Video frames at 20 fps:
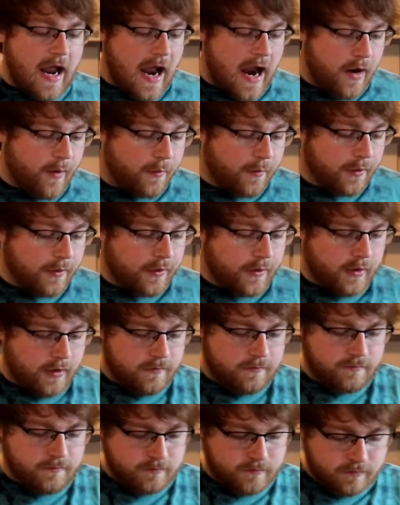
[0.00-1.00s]
our
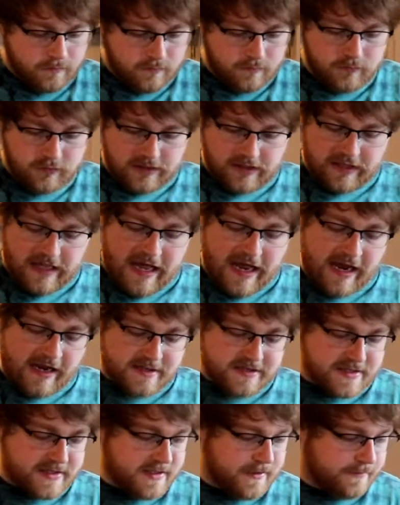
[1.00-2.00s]

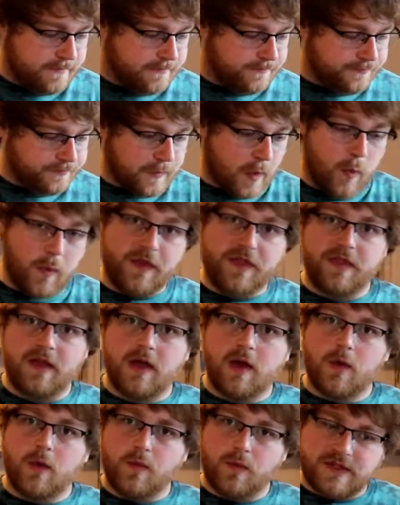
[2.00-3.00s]
glass with
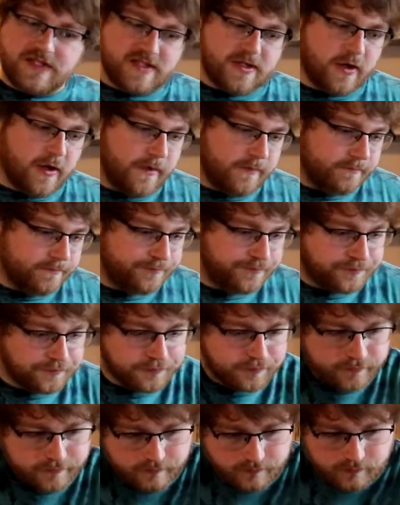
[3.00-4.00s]
salt.
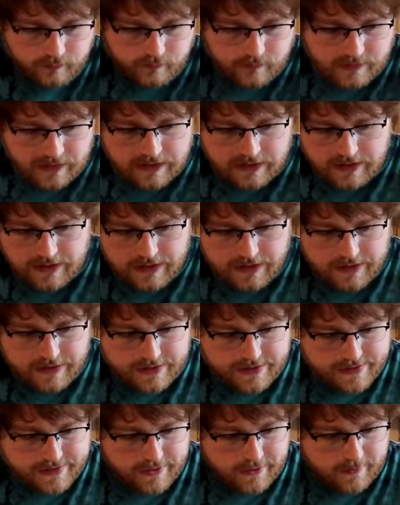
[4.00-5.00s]

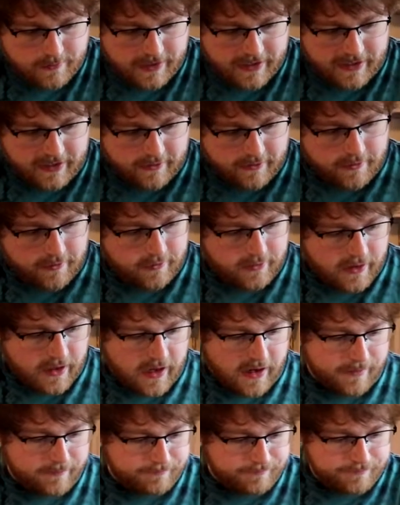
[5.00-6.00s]
So I'm gonna need another
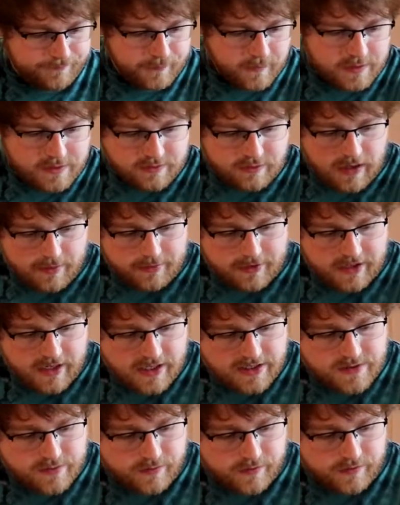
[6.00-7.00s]
lime. Let's grab a
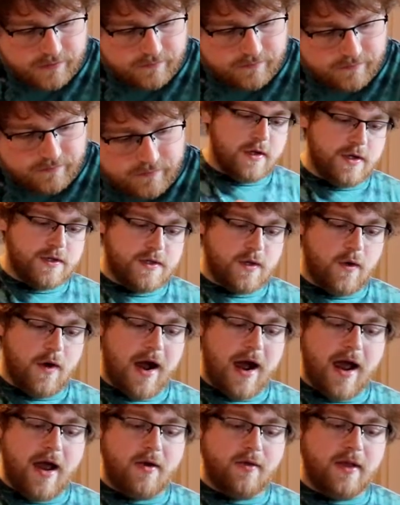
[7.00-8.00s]
nice one. So
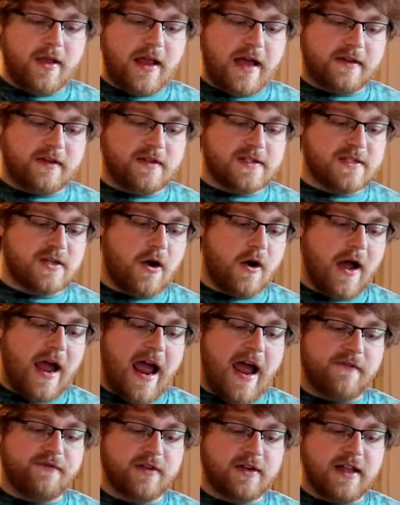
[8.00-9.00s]
I only like to salt
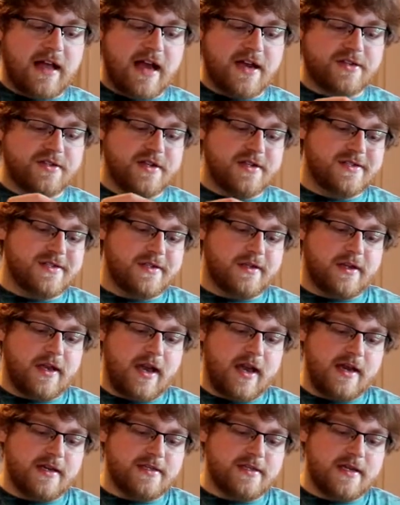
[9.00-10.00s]
half the glass just in
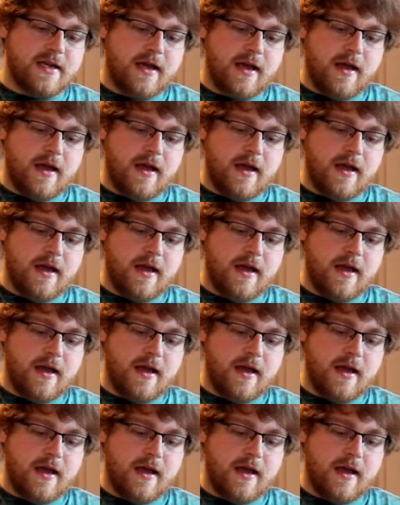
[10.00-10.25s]
case.